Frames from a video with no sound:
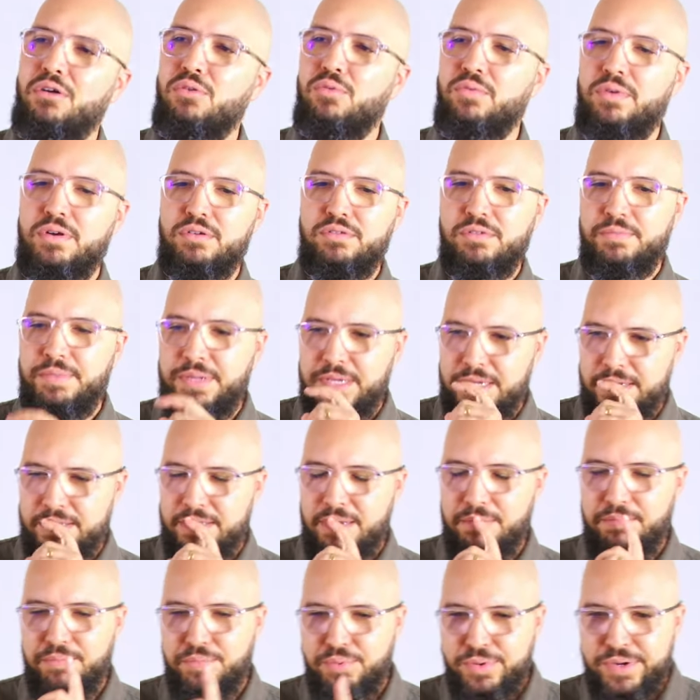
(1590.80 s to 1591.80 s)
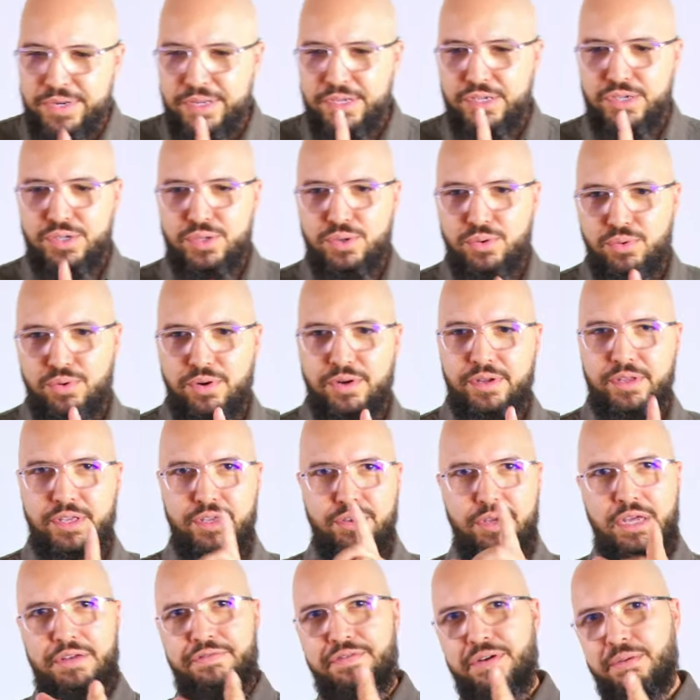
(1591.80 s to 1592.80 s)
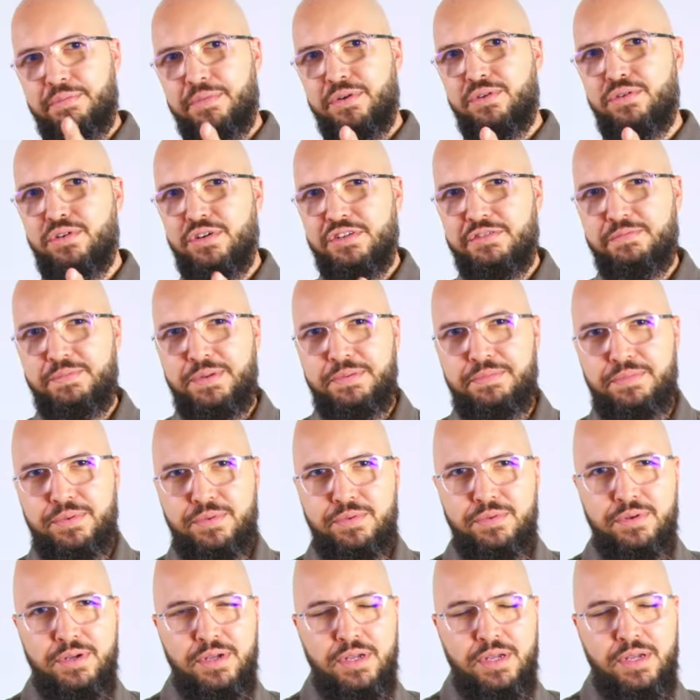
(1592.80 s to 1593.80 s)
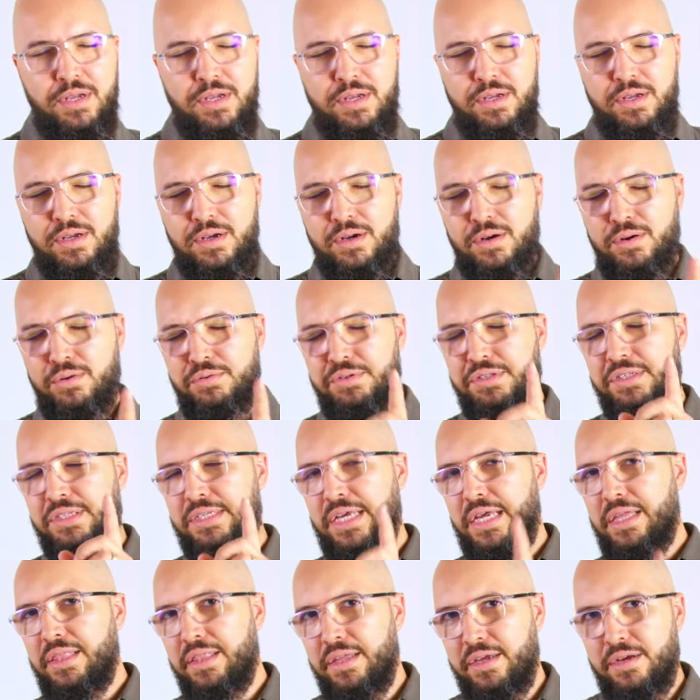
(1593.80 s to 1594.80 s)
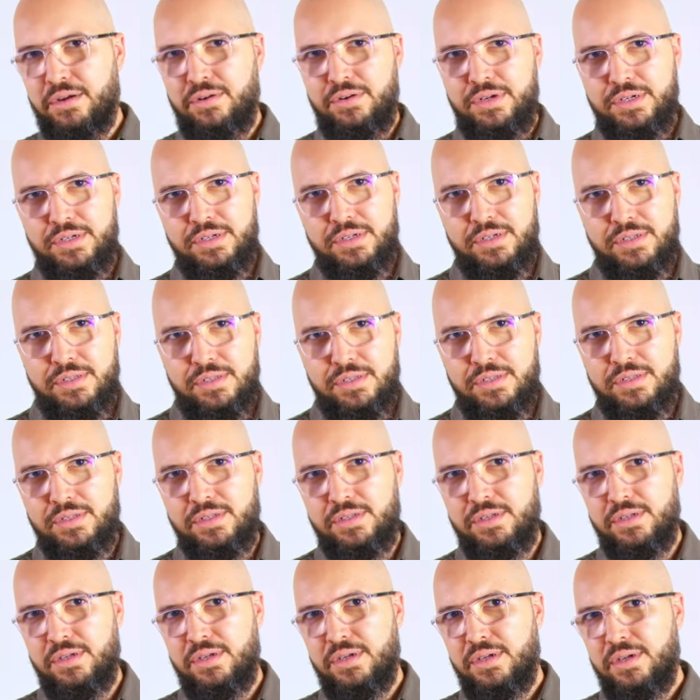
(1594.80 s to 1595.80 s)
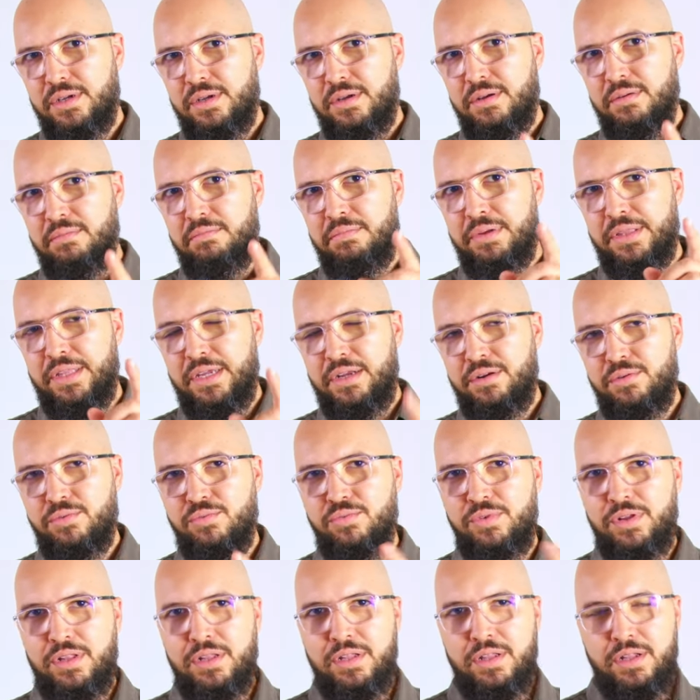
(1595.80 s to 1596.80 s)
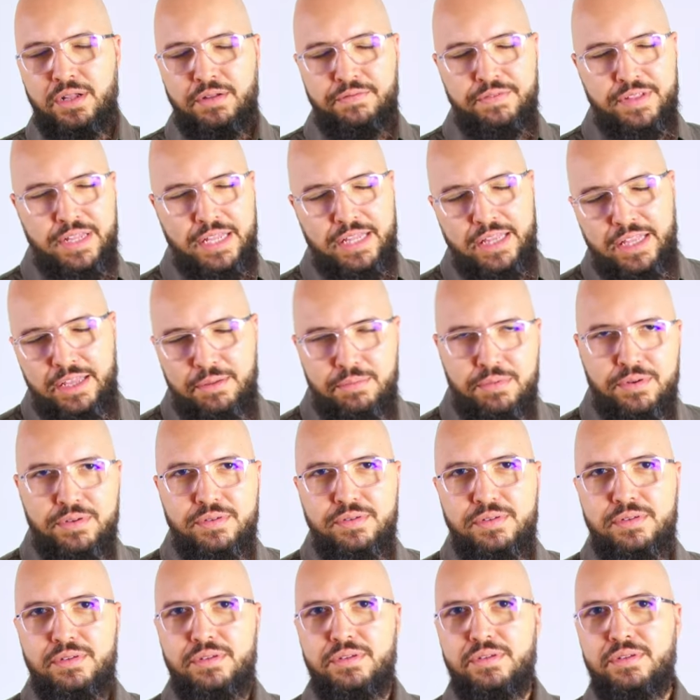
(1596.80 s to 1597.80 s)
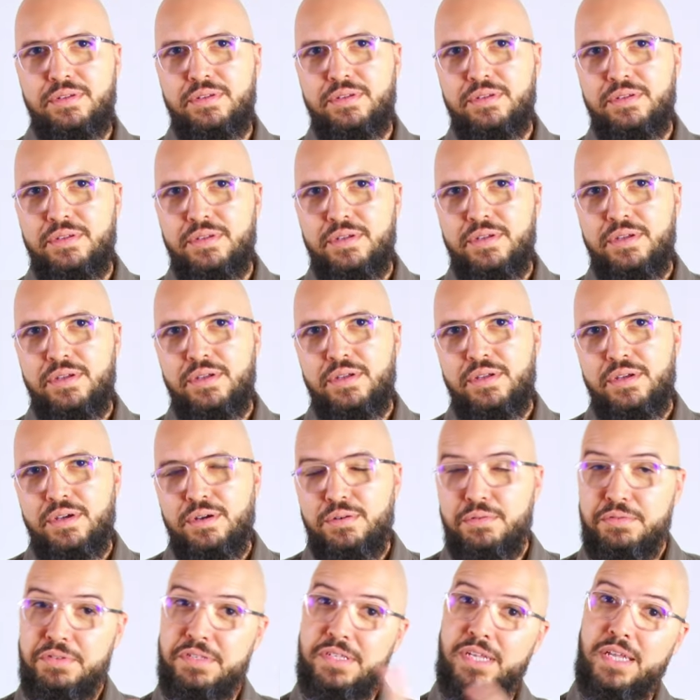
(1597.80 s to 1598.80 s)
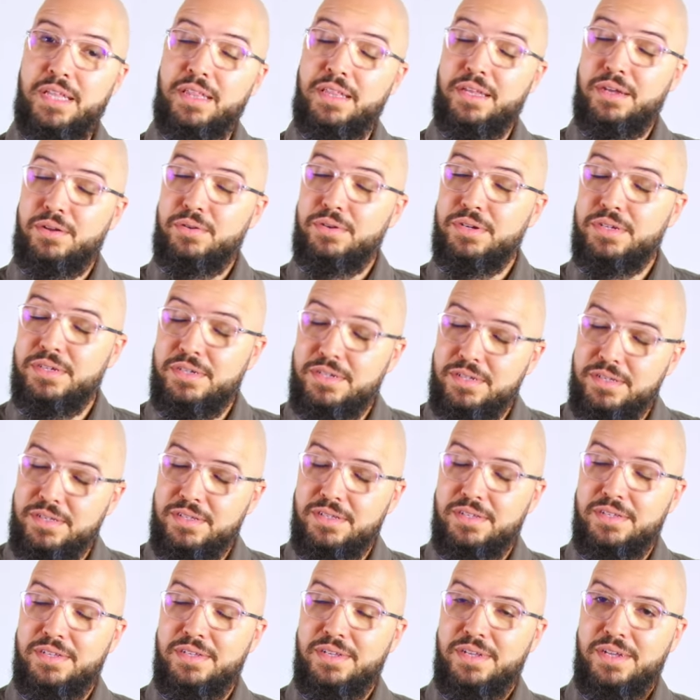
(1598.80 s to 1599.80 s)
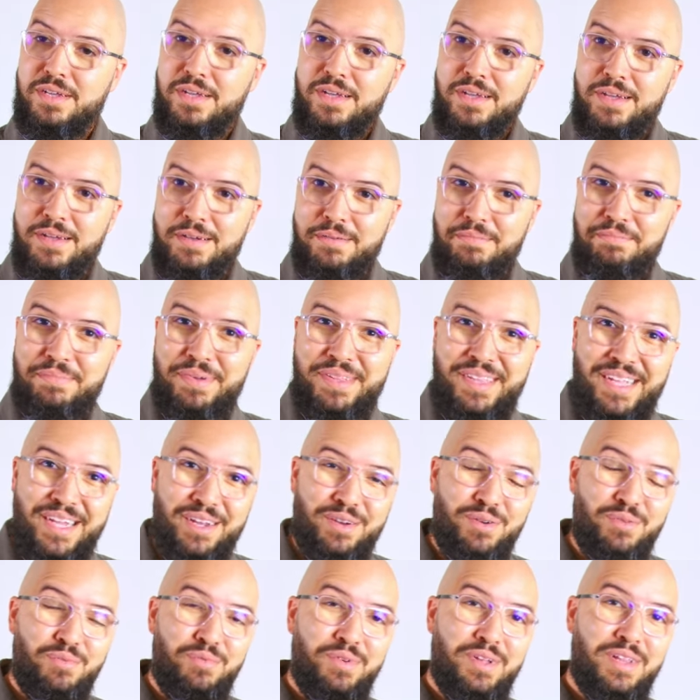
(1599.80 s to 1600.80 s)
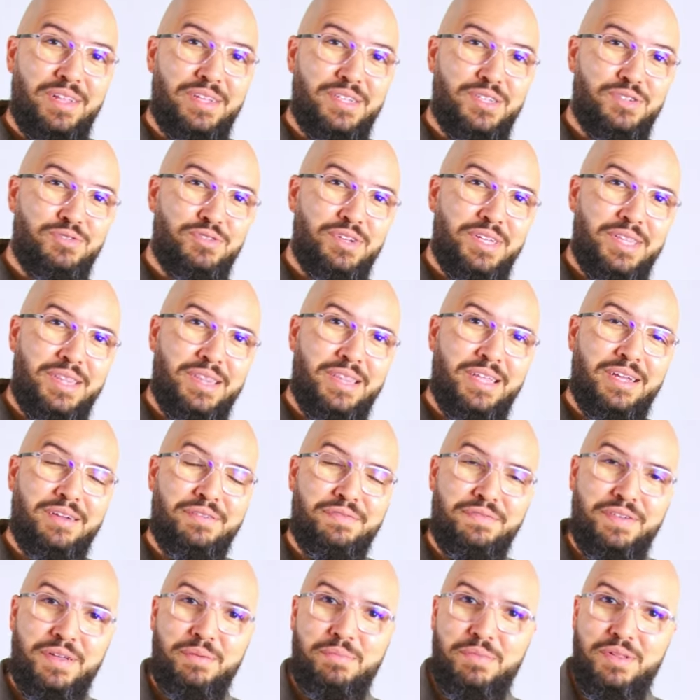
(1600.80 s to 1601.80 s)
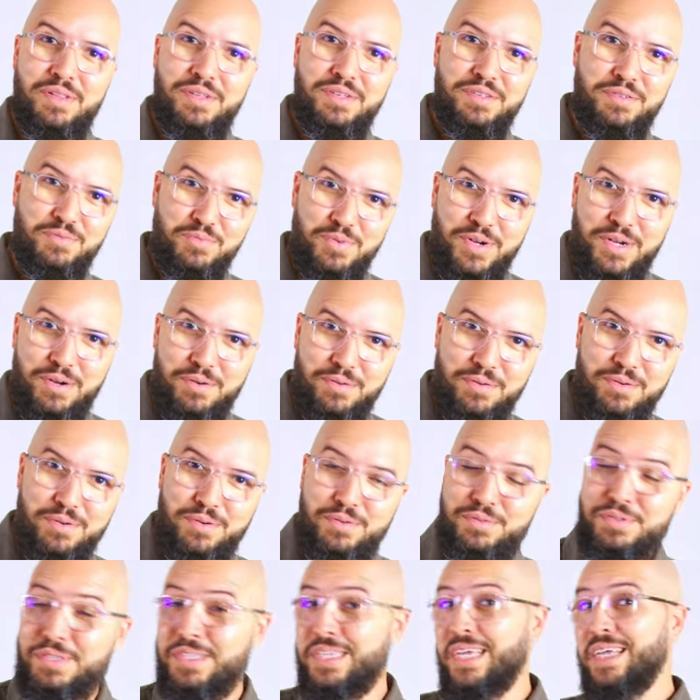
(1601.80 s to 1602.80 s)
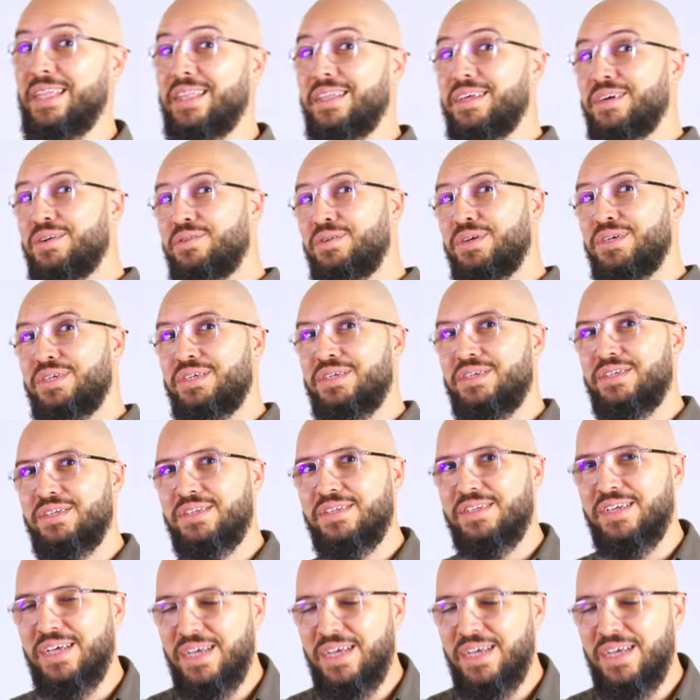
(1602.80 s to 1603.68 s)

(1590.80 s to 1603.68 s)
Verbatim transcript: world, because I'm pretty sure you have come across people who say they're Christians, but they don't really love their neighbors. Who say they're Christians, but they don't really treat their families well. Who say they're Christians,